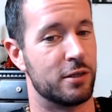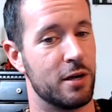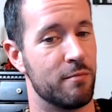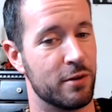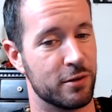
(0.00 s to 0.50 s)
the
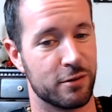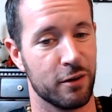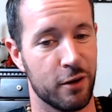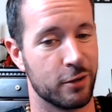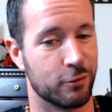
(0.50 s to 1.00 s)

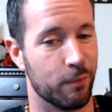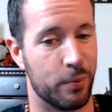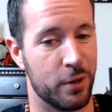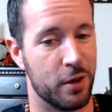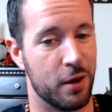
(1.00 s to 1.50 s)
demons, the
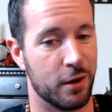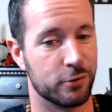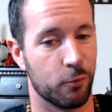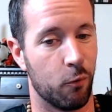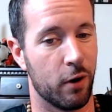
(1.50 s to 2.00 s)
lesser
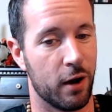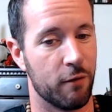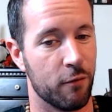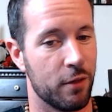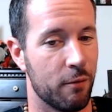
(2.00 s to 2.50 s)
beings or whatever